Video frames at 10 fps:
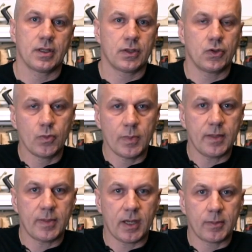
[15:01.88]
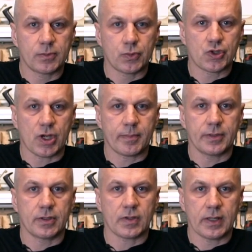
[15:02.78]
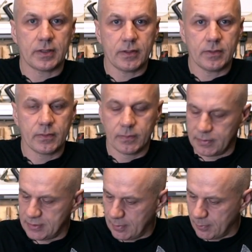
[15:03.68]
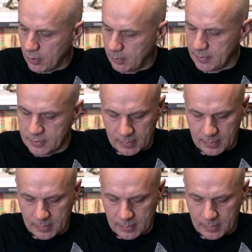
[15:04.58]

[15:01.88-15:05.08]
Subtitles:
you may be able to sharpen a runner with some problems,